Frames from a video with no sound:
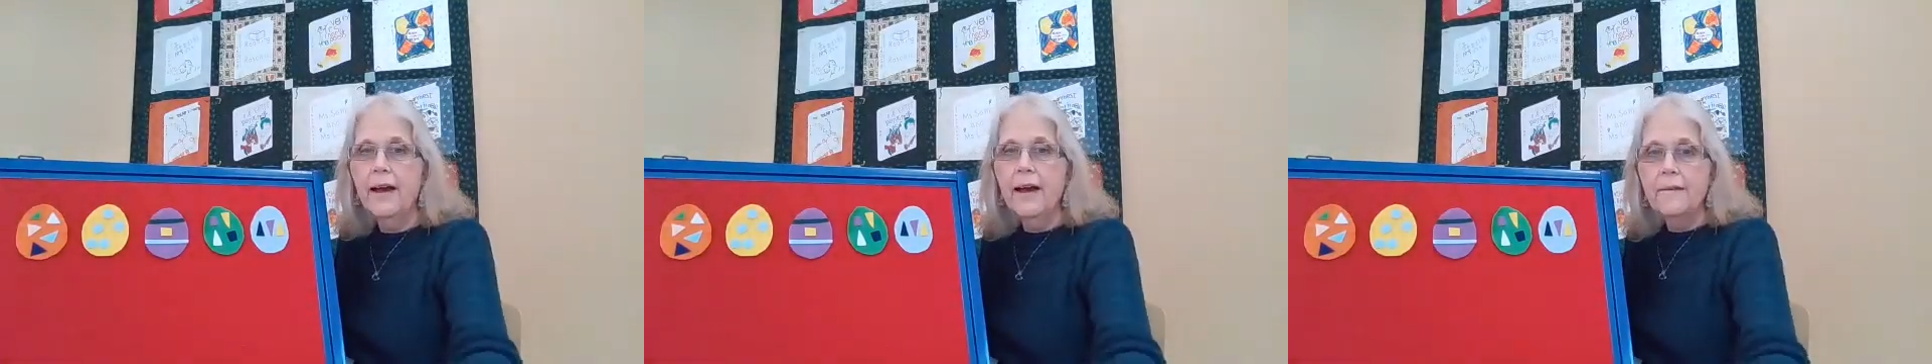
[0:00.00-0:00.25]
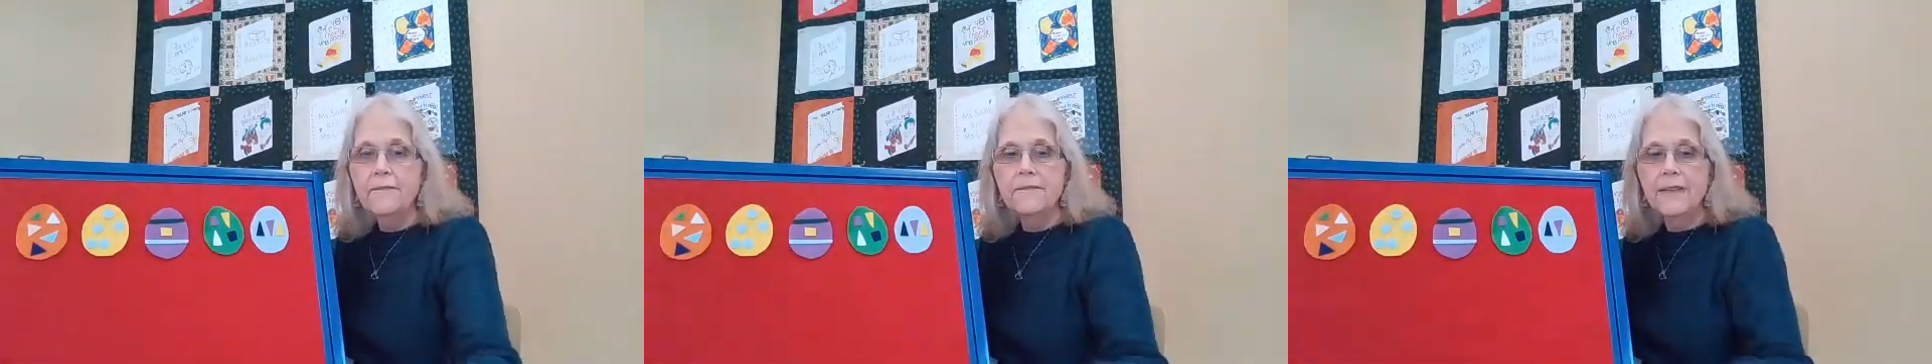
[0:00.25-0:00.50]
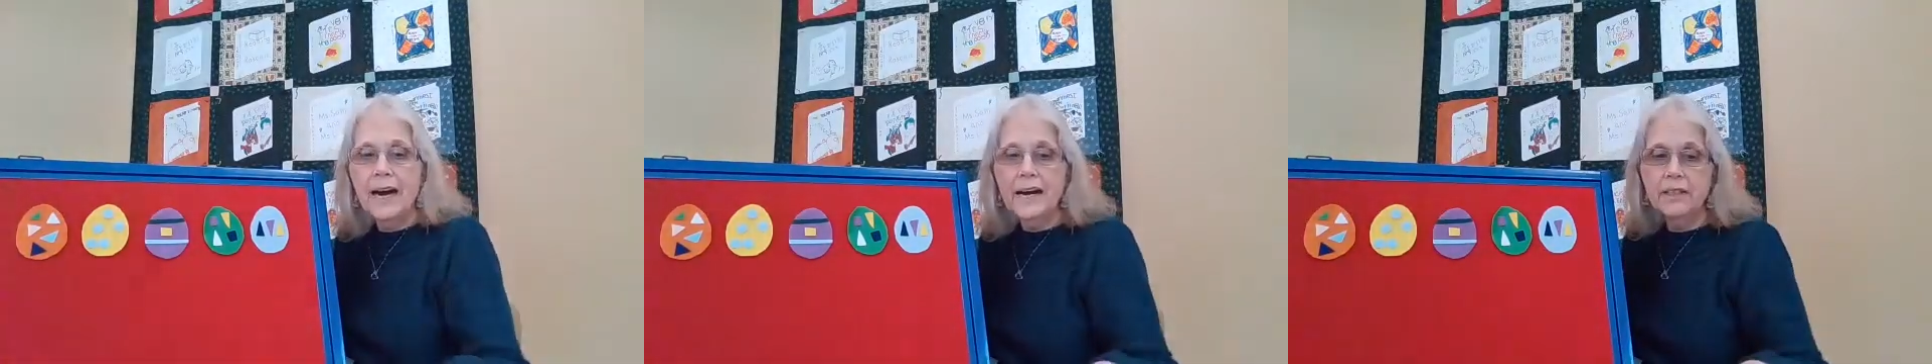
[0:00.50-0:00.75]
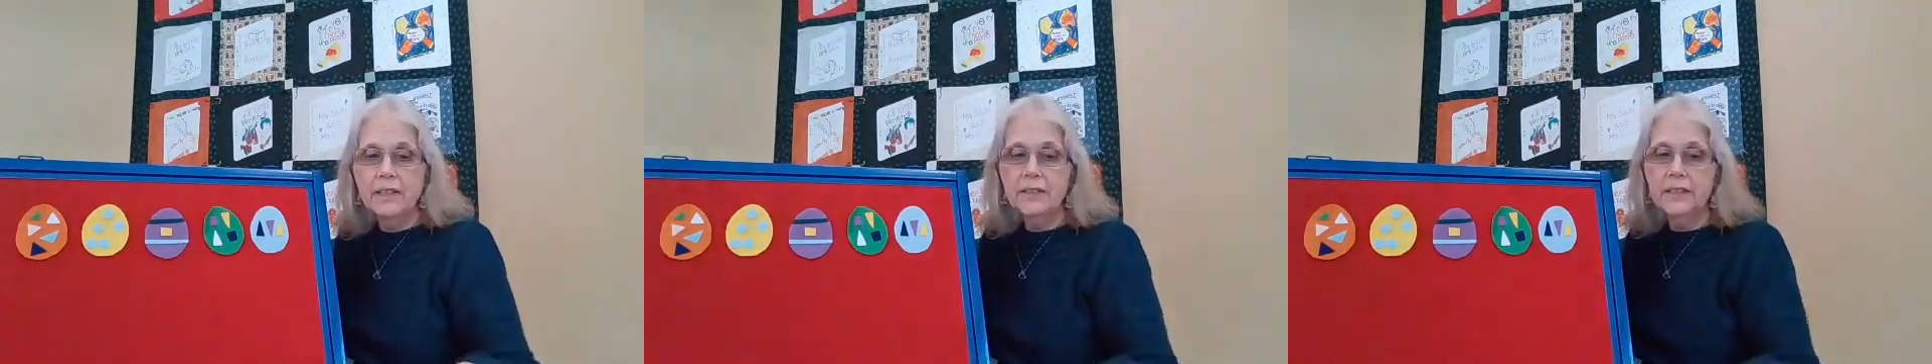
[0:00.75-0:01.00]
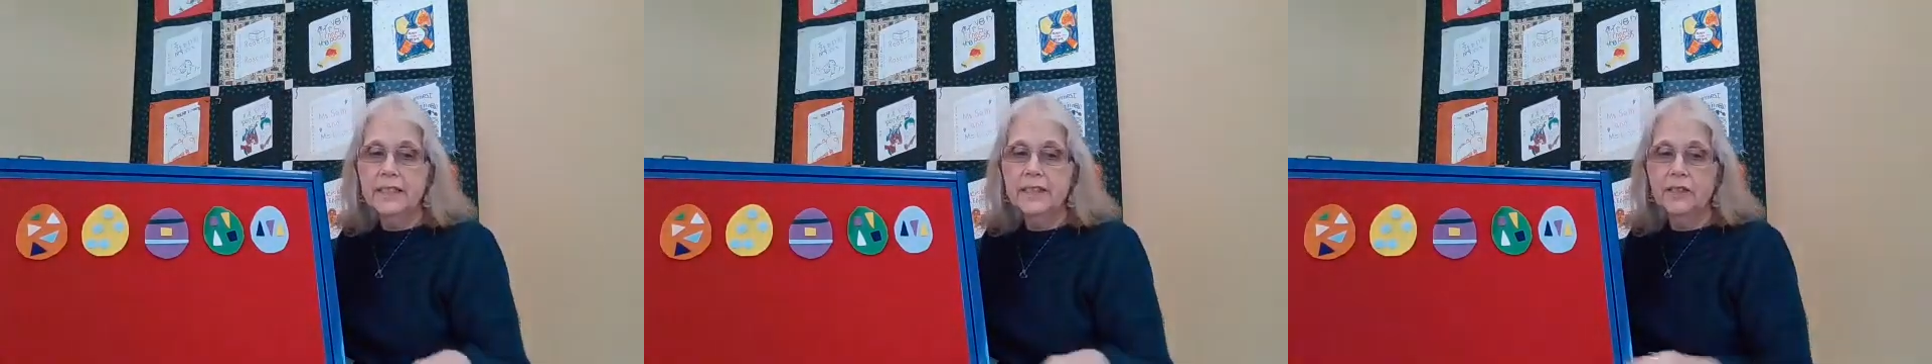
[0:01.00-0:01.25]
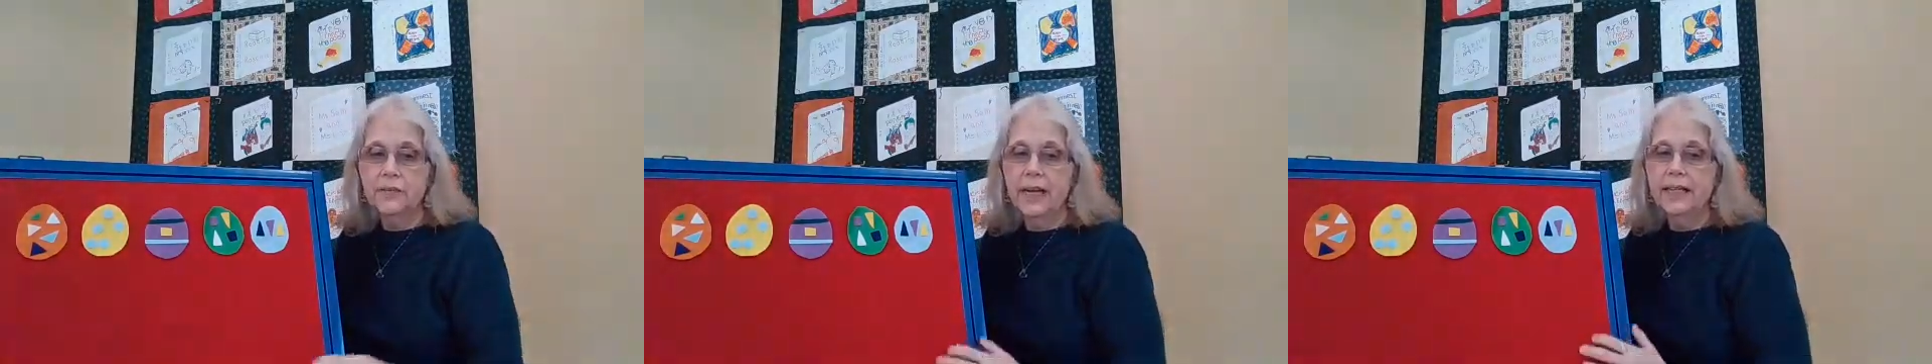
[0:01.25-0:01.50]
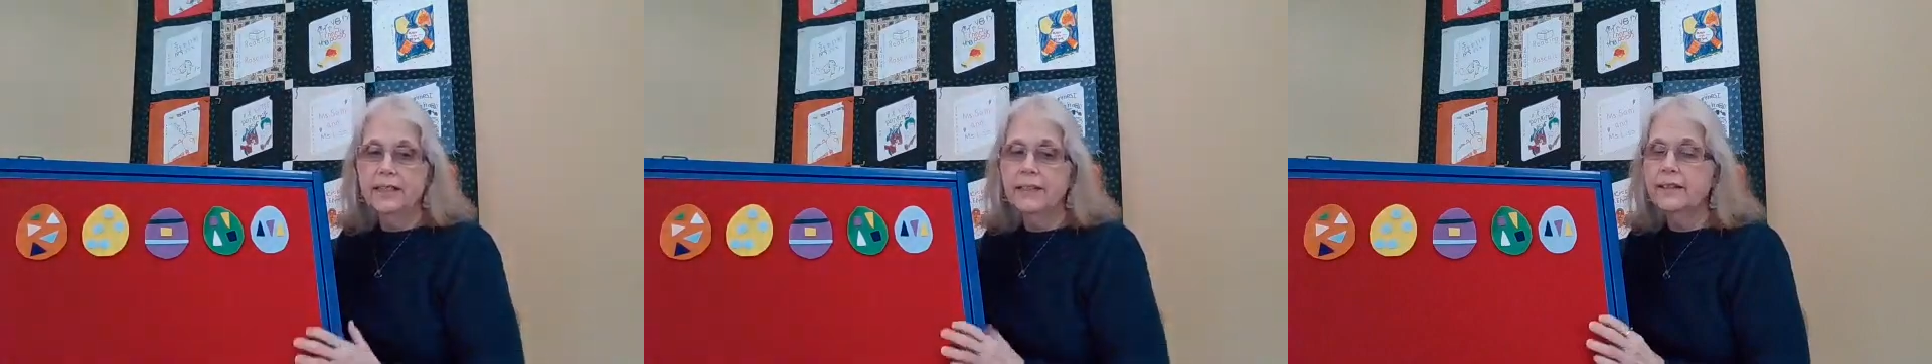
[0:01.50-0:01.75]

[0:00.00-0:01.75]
5 little Easter eggs.